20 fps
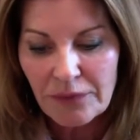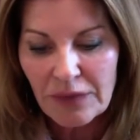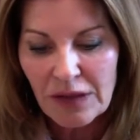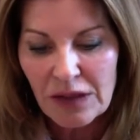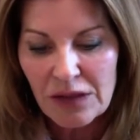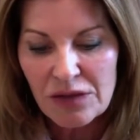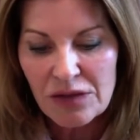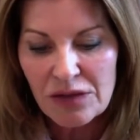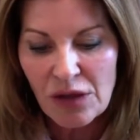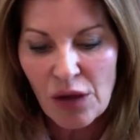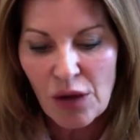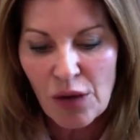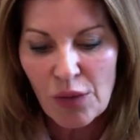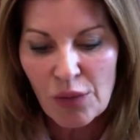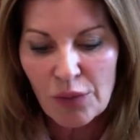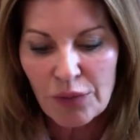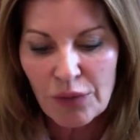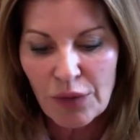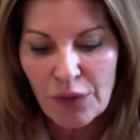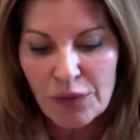
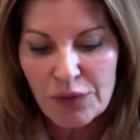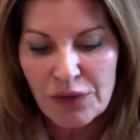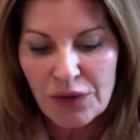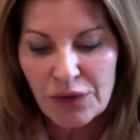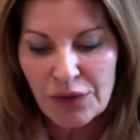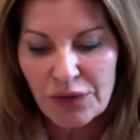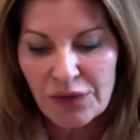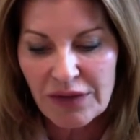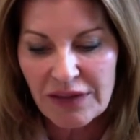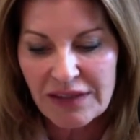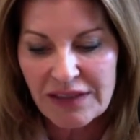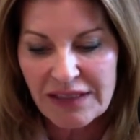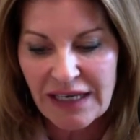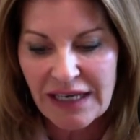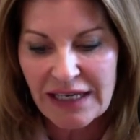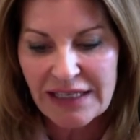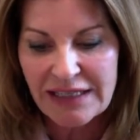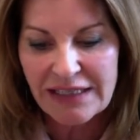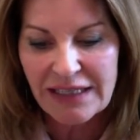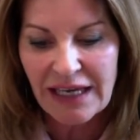So those are the
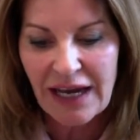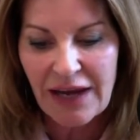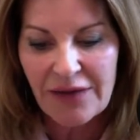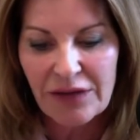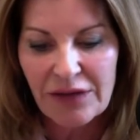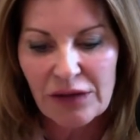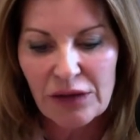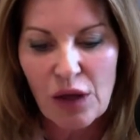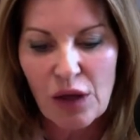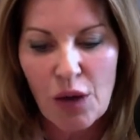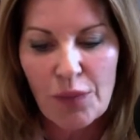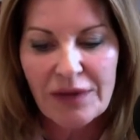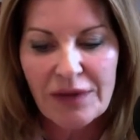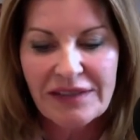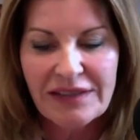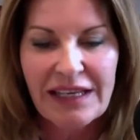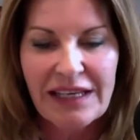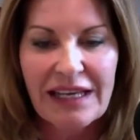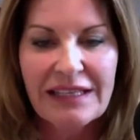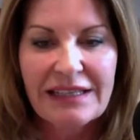states that have the
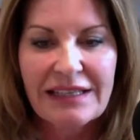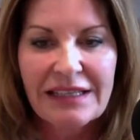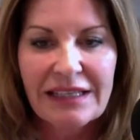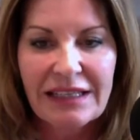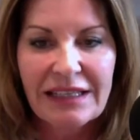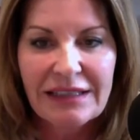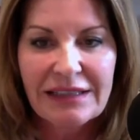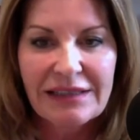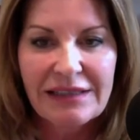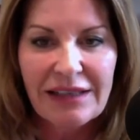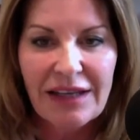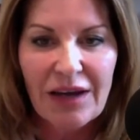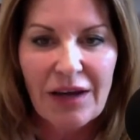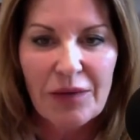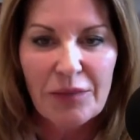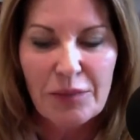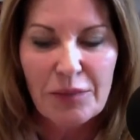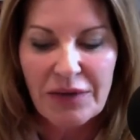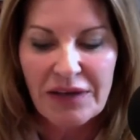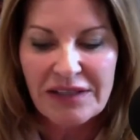lowest incidence
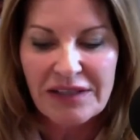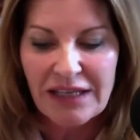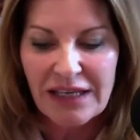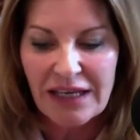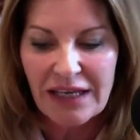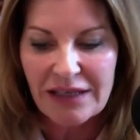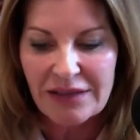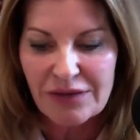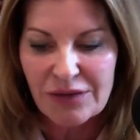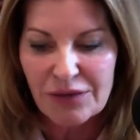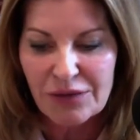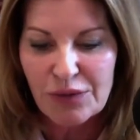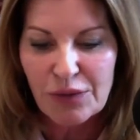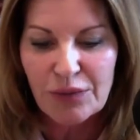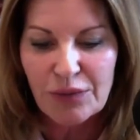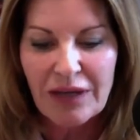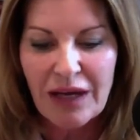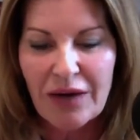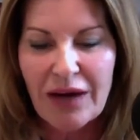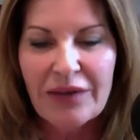of breast cancer.
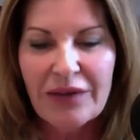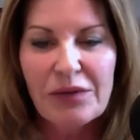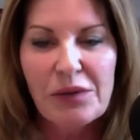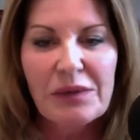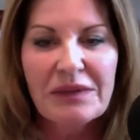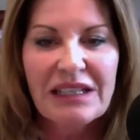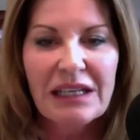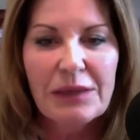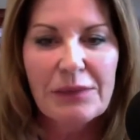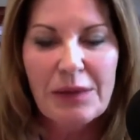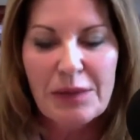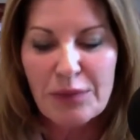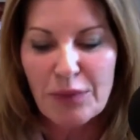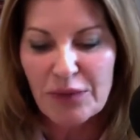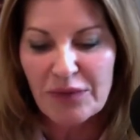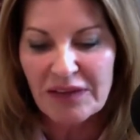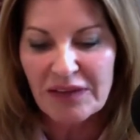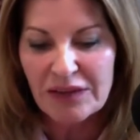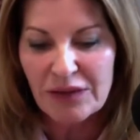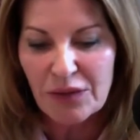So now everyone's going to be
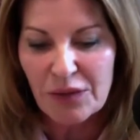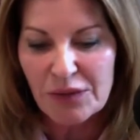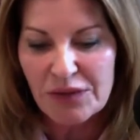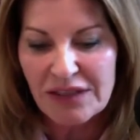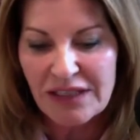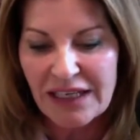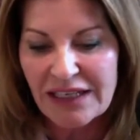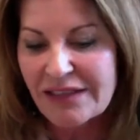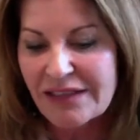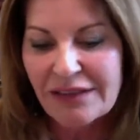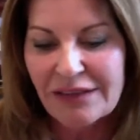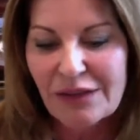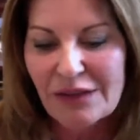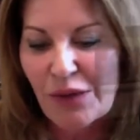moving to those states.